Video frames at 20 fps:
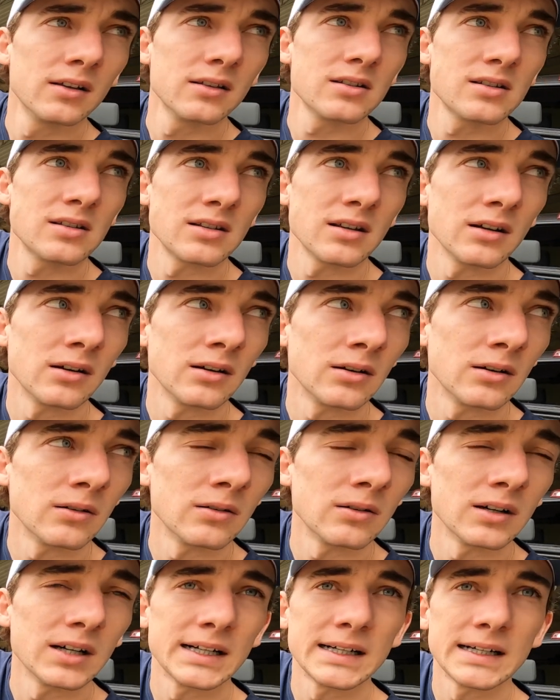
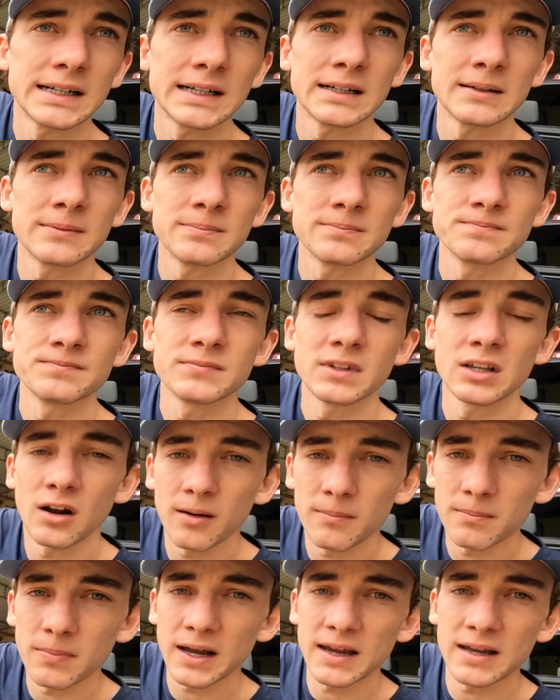So, um, you know,
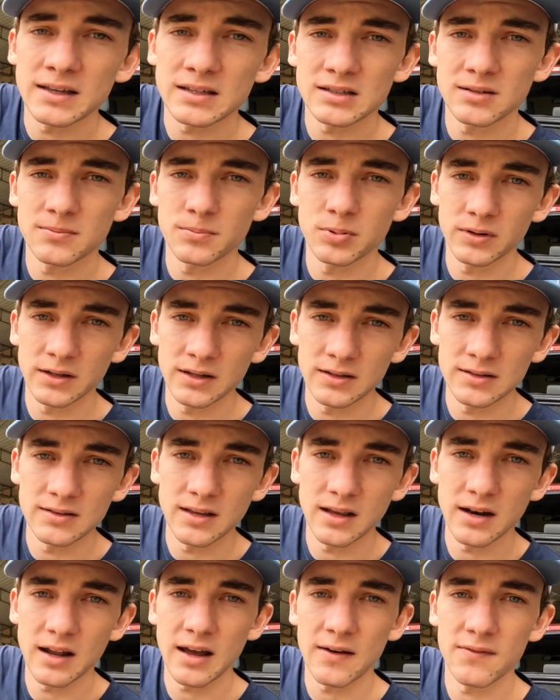I'm biased to breeds
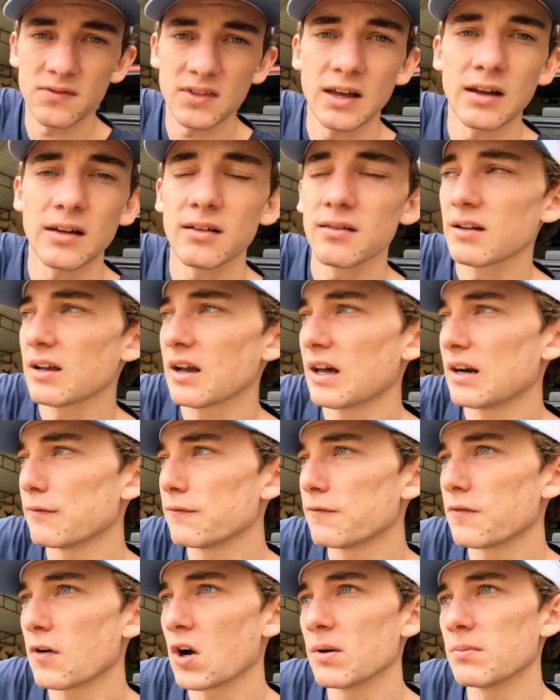that have that kind of
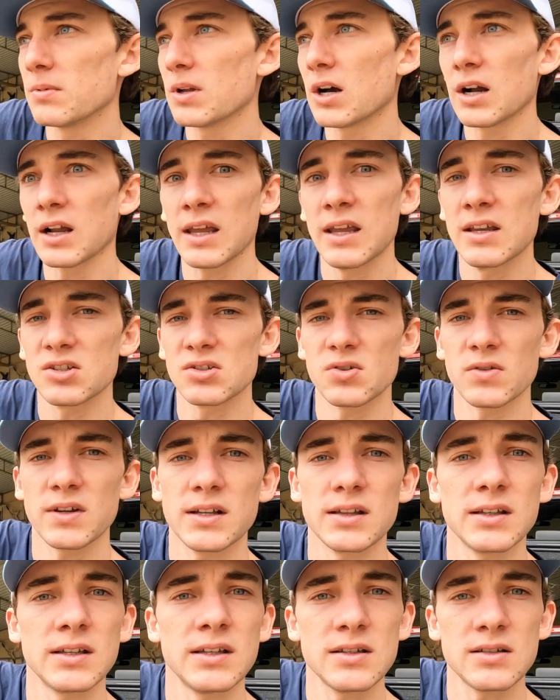farm dog history
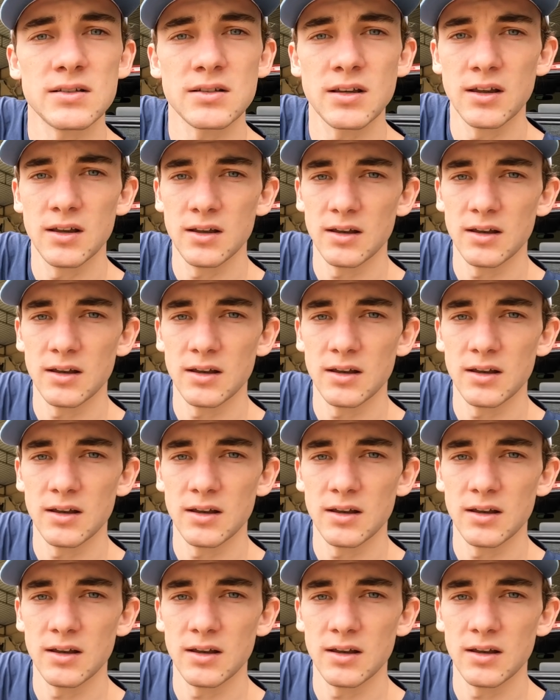at least.